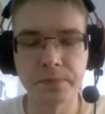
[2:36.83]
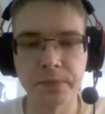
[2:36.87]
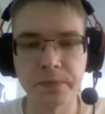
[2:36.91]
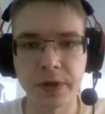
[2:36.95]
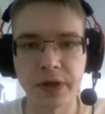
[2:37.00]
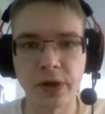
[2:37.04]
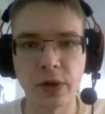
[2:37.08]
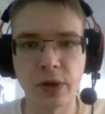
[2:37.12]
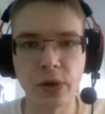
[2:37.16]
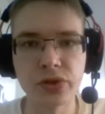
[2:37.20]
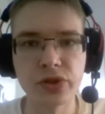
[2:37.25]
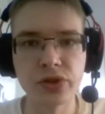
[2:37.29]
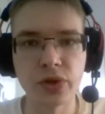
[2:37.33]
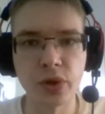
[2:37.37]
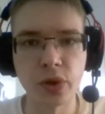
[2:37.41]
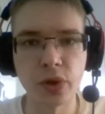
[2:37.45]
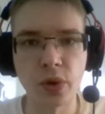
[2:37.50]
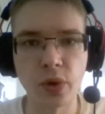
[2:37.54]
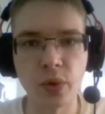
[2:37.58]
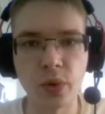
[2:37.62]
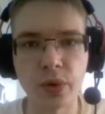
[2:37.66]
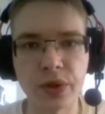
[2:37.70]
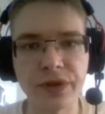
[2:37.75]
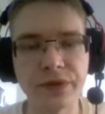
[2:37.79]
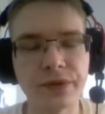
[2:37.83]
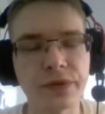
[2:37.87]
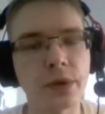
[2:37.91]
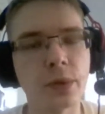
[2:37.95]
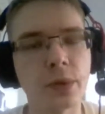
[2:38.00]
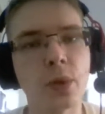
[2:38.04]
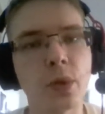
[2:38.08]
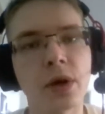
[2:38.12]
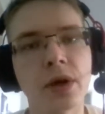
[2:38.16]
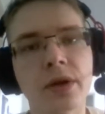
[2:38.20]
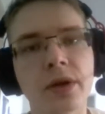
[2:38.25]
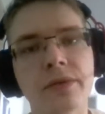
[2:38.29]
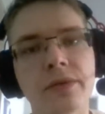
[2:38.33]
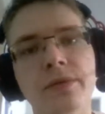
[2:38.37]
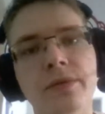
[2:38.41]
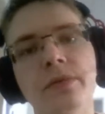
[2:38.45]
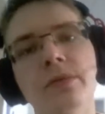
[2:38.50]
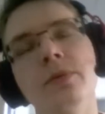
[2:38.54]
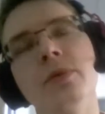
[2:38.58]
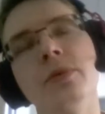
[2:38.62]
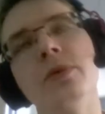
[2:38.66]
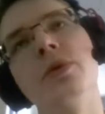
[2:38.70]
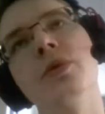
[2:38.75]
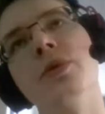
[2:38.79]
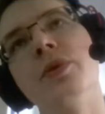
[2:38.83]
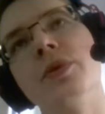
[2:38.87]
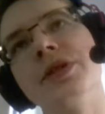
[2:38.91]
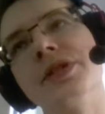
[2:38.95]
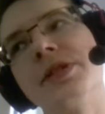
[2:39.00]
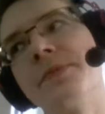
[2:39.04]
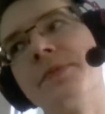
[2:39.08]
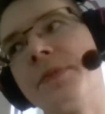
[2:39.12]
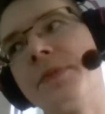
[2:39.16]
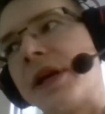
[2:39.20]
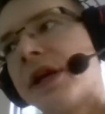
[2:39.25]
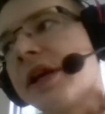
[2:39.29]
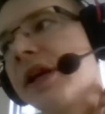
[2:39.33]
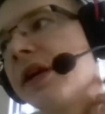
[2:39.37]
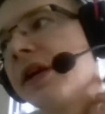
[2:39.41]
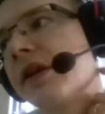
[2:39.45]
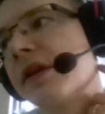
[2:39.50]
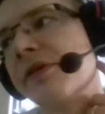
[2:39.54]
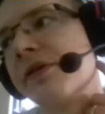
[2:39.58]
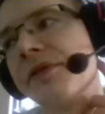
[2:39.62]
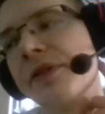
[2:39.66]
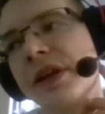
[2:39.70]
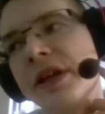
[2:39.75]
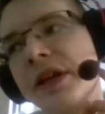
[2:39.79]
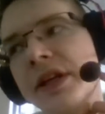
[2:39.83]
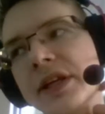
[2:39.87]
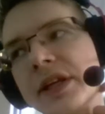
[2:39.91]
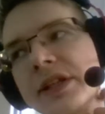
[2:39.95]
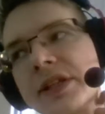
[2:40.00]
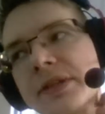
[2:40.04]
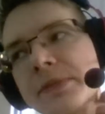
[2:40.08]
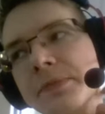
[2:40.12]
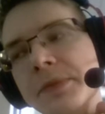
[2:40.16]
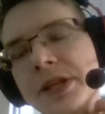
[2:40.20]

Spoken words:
But also, if the one who is picking the Phoenix,